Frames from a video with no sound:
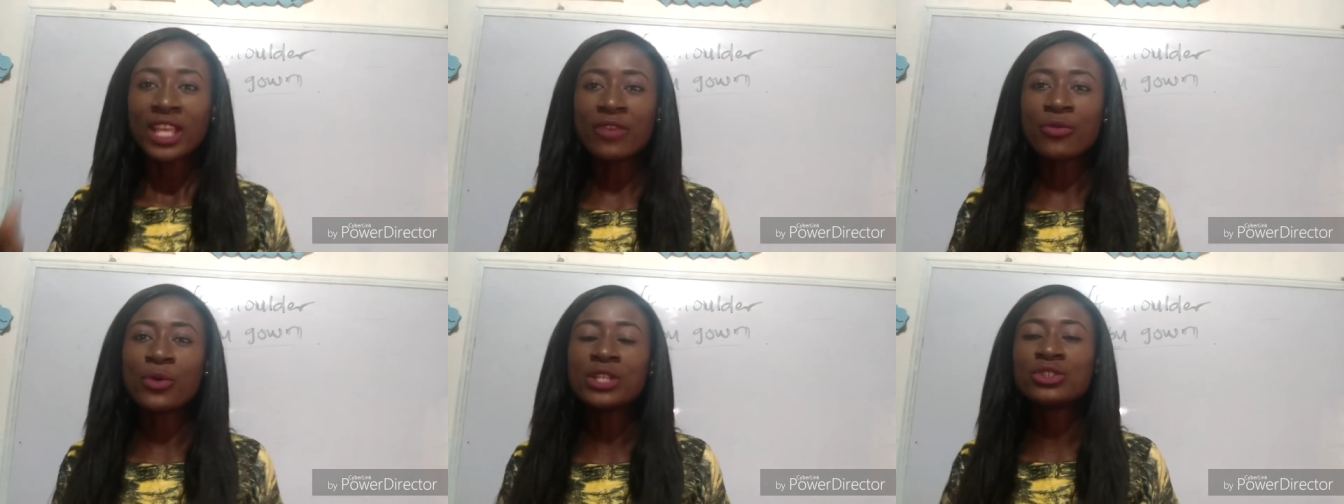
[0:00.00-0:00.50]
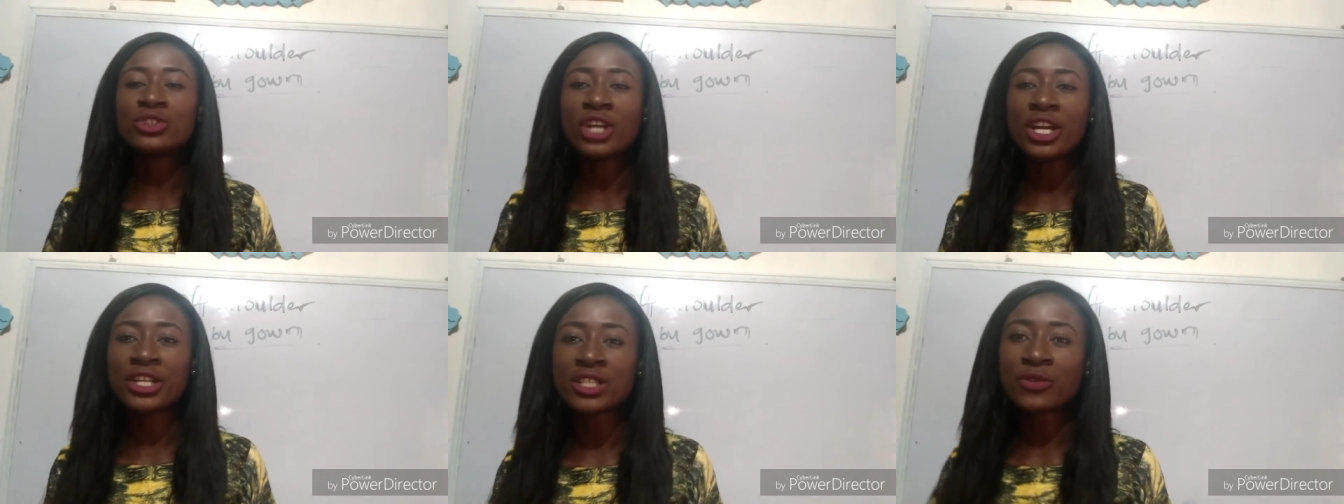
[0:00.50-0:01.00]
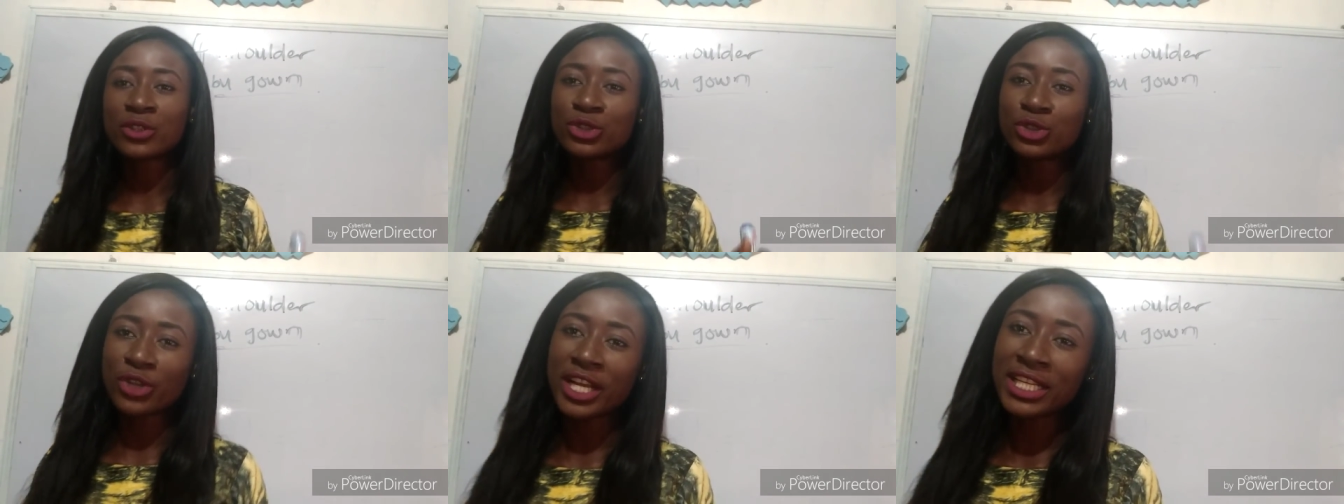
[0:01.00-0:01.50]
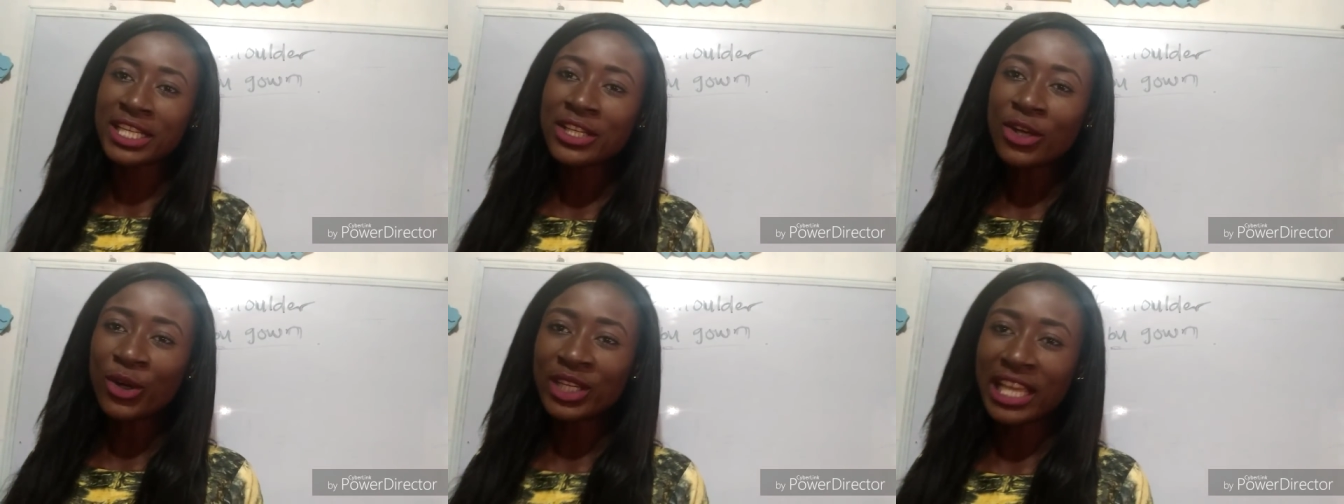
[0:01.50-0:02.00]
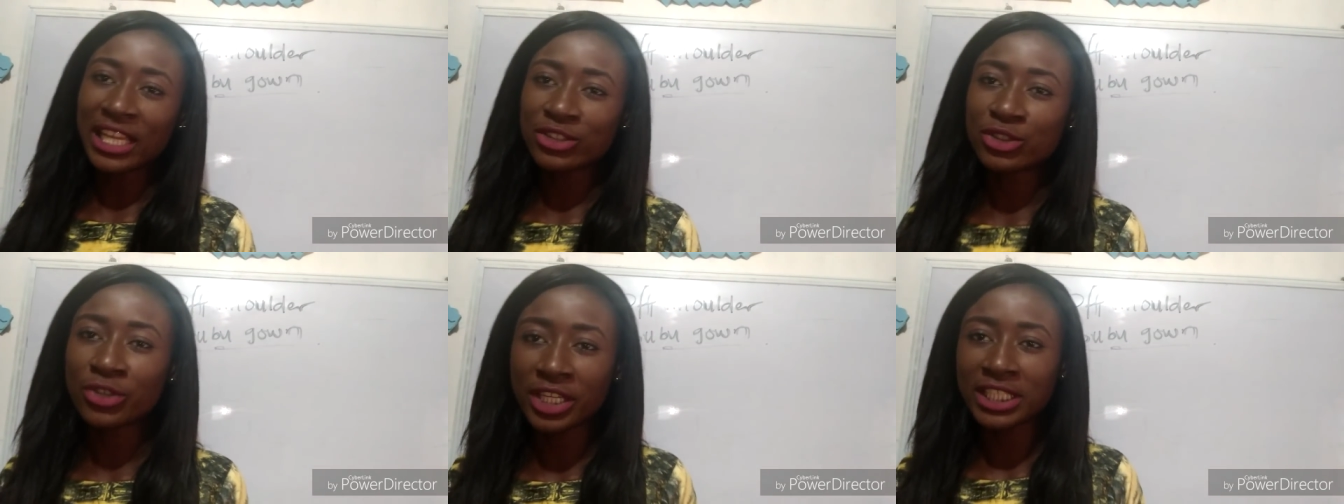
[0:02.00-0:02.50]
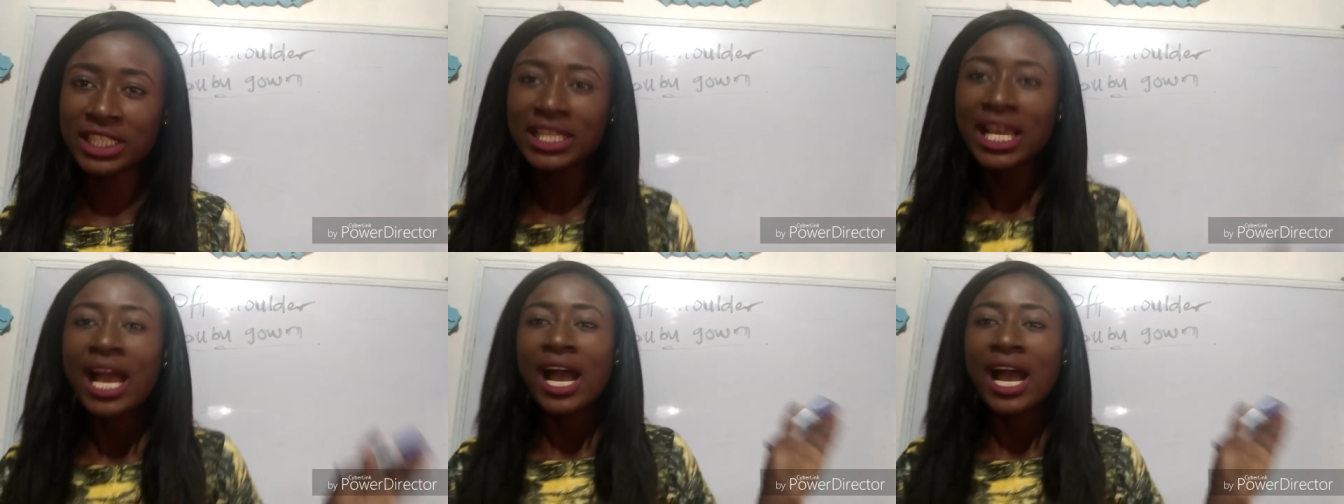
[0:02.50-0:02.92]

If you want to join us for training, online training,